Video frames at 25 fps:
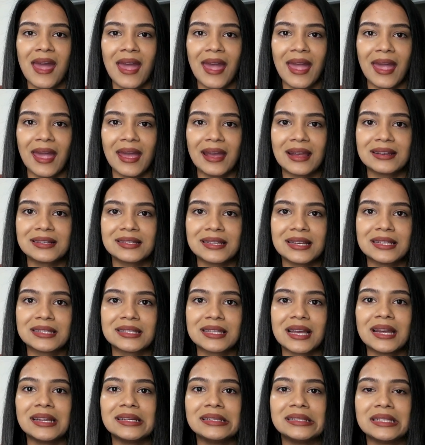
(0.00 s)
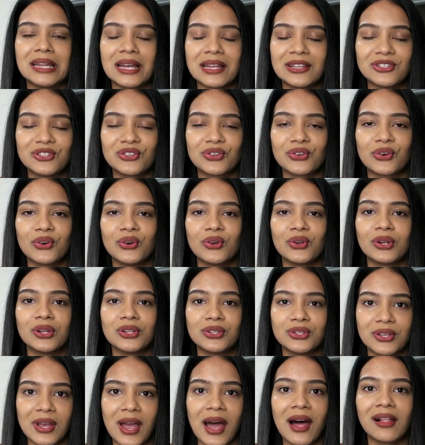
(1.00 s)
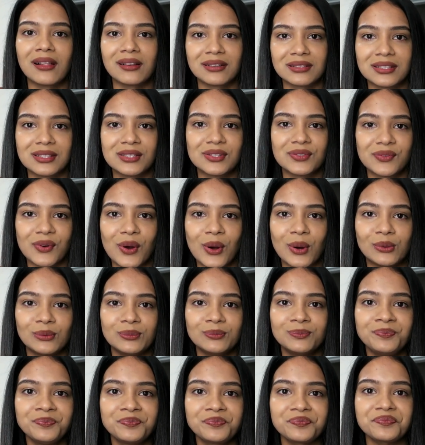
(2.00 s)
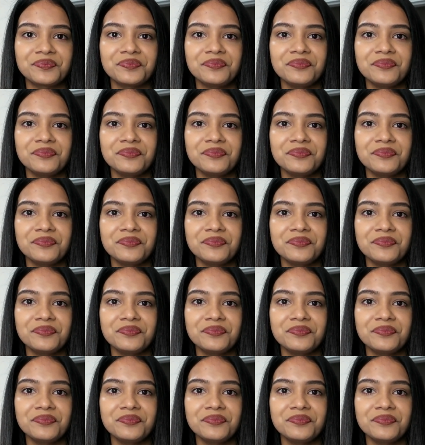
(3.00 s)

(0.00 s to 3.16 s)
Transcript: and it's identical to Alex's phone.